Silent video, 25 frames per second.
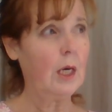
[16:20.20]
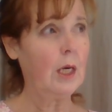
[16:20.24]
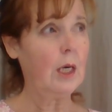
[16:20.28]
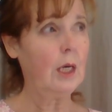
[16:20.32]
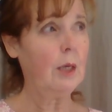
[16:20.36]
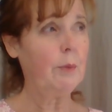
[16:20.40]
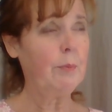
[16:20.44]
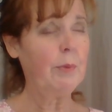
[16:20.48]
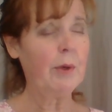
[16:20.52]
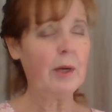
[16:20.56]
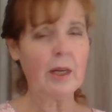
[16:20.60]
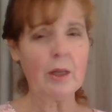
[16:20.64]

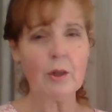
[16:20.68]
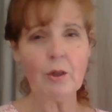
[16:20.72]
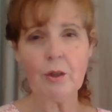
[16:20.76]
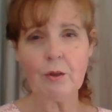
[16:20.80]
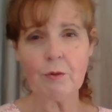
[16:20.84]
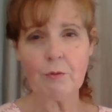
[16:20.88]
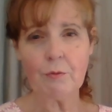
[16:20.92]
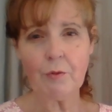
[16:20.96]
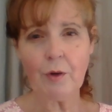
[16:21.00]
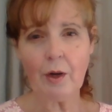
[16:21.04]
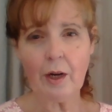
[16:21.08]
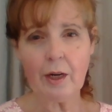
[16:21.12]
Uh, but I
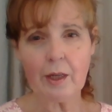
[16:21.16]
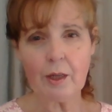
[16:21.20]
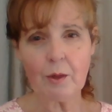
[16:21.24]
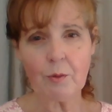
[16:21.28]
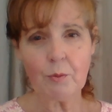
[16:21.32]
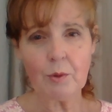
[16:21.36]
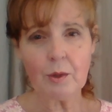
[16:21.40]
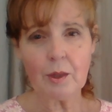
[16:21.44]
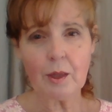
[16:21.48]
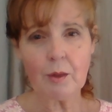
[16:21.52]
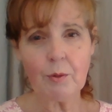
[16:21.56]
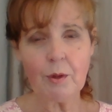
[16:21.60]
couldn't find
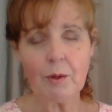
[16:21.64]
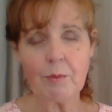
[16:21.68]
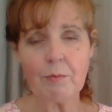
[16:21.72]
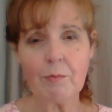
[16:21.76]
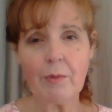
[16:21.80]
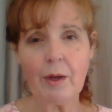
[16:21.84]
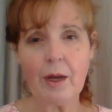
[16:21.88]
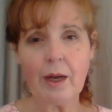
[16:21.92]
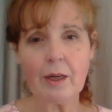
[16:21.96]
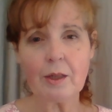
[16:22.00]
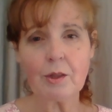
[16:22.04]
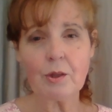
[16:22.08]
it when I went
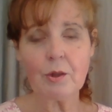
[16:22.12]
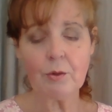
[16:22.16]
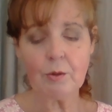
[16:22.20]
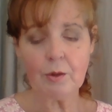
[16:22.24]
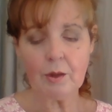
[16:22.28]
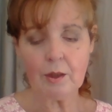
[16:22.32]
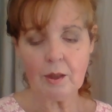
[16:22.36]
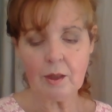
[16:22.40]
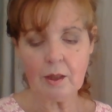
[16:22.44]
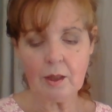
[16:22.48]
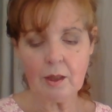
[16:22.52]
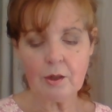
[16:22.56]
back to
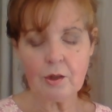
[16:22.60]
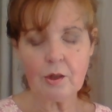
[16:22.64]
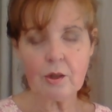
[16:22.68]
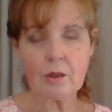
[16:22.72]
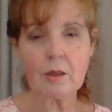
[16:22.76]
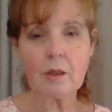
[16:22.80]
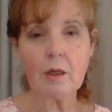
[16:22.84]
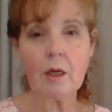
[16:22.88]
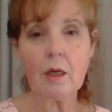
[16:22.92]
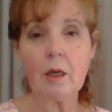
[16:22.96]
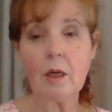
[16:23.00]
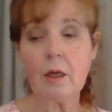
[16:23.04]
it. And it
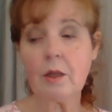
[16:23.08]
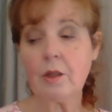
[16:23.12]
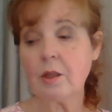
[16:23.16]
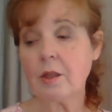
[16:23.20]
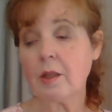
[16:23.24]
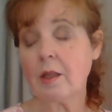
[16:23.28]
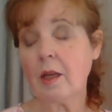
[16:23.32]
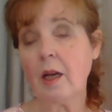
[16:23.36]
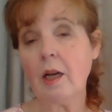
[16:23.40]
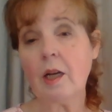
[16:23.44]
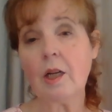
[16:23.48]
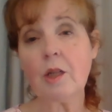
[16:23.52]
just kind of, I
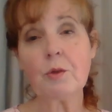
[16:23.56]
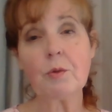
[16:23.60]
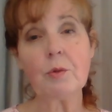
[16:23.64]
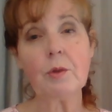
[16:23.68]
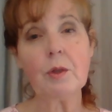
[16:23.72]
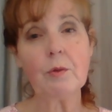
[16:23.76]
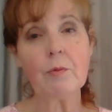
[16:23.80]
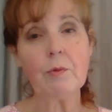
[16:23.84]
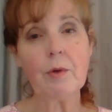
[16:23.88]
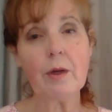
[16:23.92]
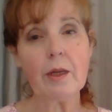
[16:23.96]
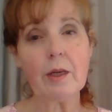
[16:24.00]
just
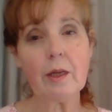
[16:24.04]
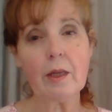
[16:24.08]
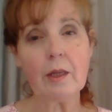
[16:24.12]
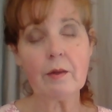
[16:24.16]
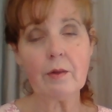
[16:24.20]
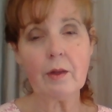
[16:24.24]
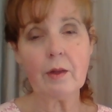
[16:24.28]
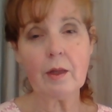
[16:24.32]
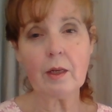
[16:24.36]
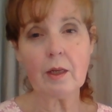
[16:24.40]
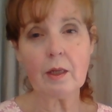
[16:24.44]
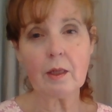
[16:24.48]
casually read it
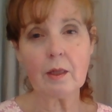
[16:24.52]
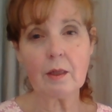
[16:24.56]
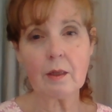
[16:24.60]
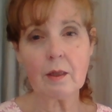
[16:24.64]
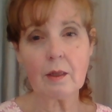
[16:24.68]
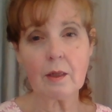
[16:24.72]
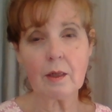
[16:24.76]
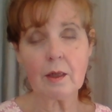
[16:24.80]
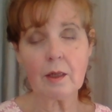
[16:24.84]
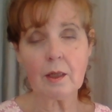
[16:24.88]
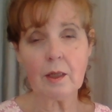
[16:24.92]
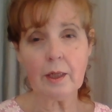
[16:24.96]
and then it
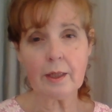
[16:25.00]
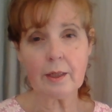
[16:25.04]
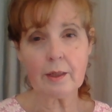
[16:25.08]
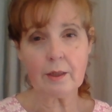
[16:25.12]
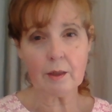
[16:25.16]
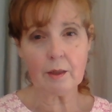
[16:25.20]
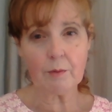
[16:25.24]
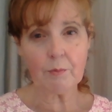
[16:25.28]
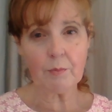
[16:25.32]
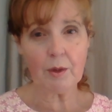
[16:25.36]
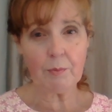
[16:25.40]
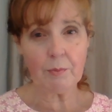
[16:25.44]

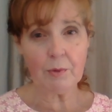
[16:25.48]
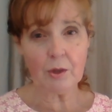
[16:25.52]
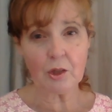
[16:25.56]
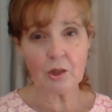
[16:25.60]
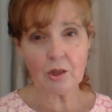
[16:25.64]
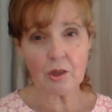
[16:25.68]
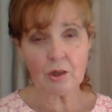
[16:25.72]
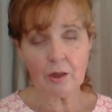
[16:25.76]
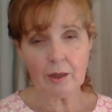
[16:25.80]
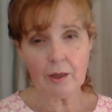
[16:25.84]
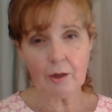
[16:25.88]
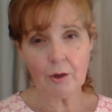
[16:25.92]
clicked in me
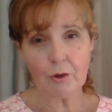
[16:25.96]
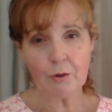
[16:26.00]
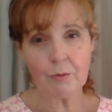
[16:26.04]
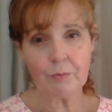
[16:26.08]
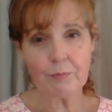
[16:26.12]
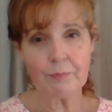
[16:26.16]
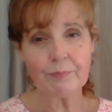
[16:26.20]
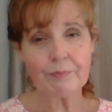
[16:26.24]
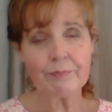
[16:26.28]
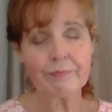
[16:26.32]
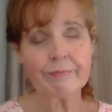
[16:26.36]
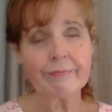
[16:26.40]
much later.
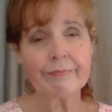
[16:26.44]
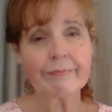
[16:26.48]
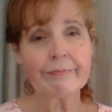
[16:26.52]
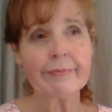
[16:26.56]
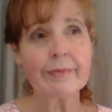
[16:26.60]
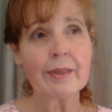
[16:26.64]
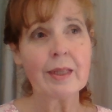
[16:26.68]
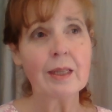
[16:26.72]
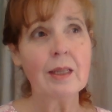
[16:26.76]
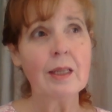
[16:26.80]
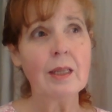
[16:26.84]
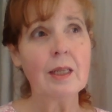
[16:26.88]

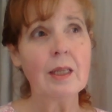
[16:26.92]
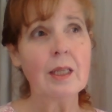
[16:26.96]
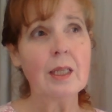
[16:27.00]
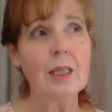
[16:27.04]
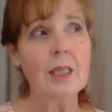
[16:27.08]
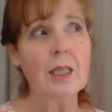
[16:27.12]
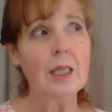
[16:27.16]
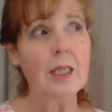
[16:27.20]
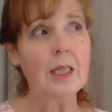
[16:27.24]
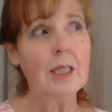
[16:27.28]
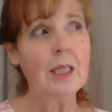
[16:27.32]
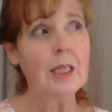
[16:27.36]

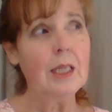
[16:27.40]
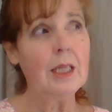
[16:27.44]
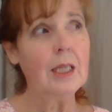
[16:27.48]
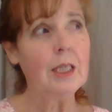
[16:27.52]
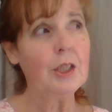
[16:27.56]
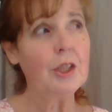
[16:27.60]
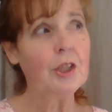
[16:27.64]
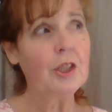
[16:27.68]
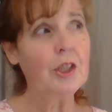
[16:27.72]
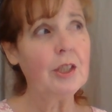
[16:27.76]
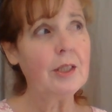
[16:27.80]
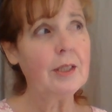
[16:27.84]

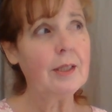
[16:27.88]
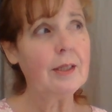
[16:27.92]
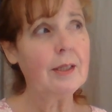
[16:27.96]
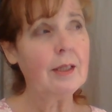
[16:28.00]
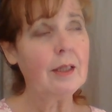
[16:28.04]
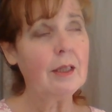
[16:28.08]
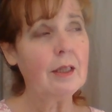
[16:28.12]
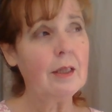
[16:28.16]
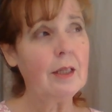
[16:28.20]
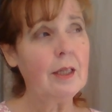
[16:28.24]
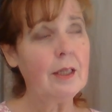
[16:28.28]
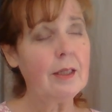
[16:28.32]
She
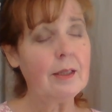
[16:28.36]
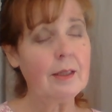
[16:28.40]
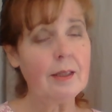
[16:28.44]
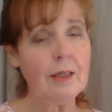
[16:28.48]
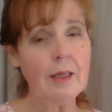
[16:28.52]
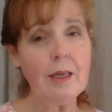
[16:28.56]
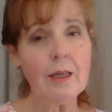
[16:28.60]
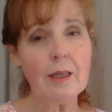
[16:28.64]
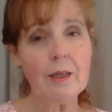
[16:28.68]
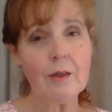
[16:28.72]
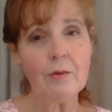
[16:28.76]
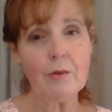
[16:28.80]
said, they
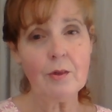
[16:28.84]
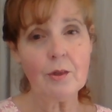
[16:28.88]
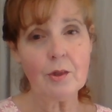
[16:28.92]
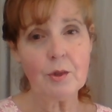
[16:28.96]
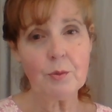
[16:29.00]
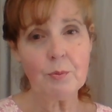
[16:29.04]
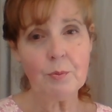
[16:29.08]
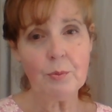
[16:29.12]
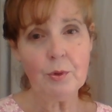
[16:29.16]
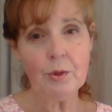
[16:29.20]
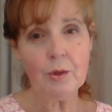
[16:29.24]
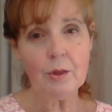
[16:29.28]
said in
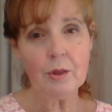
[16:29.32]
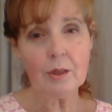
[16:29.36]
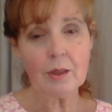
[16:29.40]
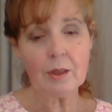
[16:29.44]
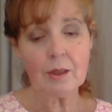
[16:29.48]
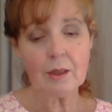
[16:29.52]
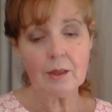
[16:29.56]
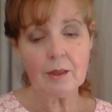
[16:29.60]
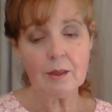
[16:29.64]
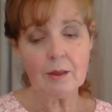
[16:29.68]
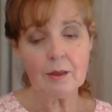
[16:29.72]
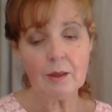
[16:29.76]
this
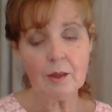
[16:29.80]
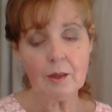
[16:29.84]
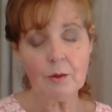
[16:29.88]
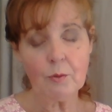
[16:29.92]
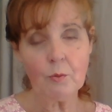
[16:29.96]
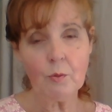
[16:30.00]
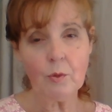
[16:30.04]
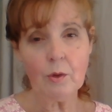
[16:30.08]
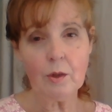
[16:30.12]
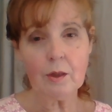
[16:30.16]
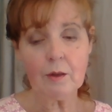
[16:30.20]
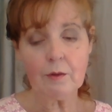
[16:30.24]
book that
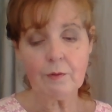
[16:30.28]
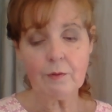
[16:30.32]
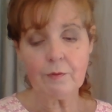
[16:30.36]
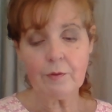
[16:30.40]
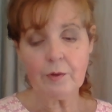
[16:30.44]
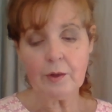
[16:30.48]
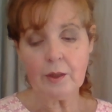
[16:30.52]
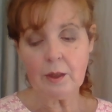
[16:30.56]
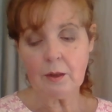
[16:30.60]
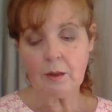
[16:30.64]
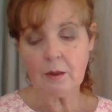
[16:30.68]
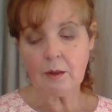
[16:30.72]
one of
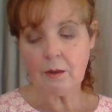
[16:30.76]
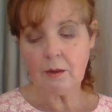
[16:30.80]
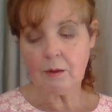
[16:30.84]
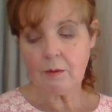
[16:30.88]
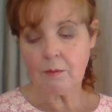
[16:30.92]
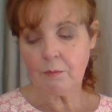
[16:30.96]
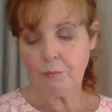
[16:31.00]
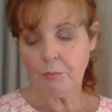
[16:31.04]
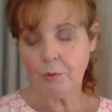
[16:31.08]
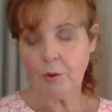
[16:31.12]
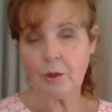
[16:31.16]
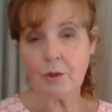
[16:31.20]
the
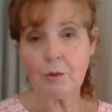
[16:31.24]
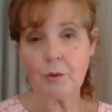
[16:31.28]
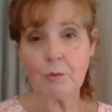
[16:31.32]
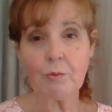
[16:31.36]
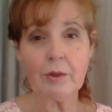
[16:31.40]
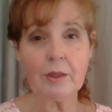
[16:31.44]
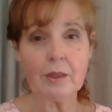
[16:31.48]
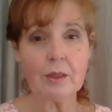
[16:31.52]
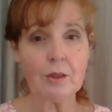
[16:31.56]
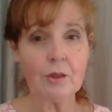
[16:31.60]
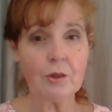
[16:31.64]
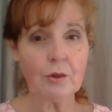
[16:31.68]
books
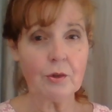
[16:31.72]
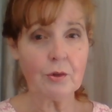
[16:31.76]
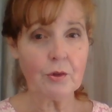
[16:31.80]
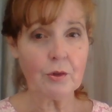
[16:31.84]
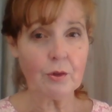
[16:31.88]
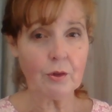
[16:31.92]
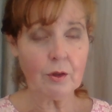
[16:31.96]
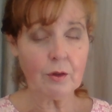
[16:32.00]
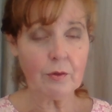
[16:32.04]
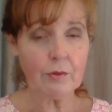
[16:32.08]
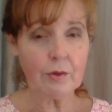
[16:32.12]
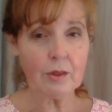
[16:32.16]
written to
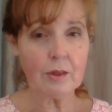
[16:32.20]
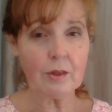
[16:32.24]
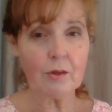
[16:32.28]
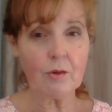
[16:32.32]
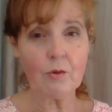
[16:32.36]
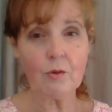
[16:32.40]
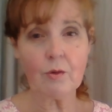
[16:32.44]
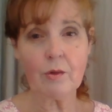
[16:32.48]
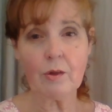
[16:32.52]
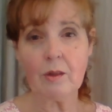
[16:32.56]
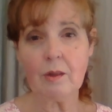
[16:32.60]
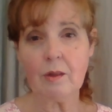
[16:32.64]
servants
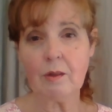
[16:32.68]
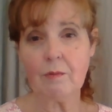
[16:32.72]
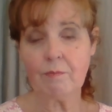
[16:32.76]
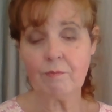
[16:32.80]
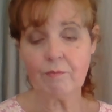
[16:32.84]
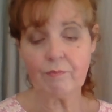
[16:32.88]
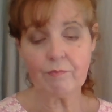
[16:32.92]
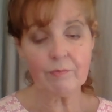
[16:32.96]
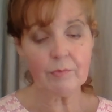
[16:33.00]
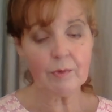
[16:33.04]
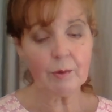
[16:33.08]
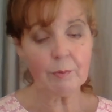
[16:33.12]
or the,
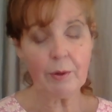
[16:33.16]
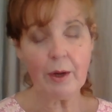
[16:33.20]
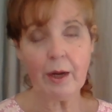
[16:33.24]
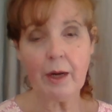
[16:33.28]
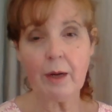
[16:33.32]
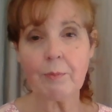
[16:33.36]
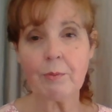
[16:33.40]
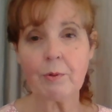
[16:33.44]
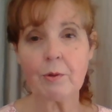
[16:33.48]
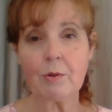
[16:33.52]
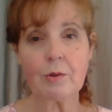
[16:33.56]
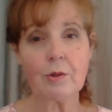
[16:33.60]
the
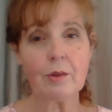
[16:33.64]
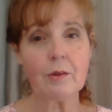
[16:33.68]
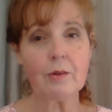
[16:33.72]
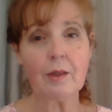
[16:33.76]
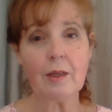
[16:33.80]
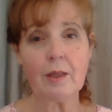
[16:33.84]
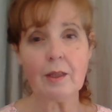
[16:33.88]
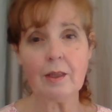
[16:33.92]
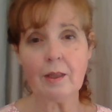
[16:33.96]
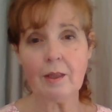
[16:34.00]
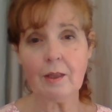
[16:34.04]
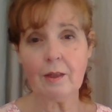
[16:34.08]
papers that
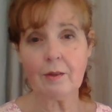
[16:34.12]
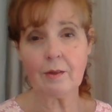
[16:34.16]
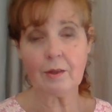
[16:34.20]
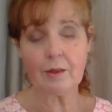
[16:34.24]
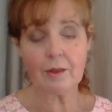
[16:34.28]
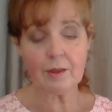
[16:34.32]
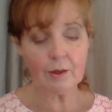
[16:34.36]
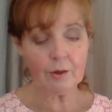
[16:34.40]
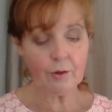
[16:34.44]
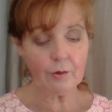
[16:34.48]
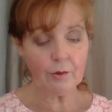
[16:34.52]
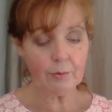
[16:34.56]
they get
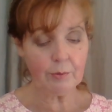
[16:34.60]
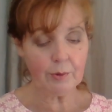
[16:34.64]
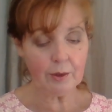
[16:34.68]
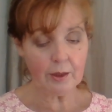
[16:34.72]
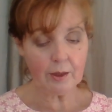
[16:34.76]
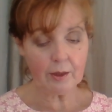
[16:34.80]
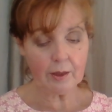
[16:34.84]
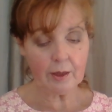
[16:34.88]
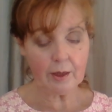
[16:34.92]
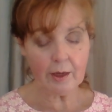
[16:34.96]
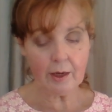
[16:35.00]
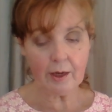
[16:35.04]
that tell them
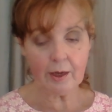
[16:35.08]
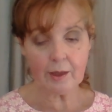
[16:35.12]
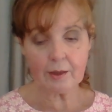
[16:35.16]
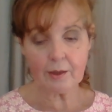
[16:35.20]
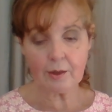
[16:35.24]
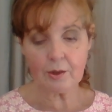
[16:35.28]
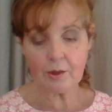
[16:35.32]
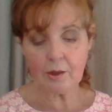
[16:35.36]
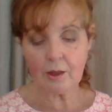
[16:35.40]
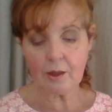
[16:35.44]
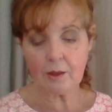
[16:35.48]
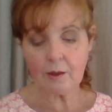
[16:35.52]
how to act
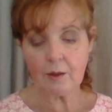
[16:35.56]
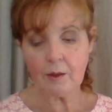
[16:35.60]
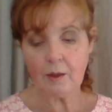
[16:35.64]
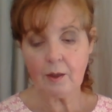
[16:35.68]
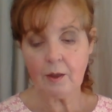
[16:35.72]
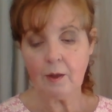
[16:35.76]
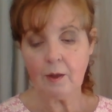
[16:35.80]
is that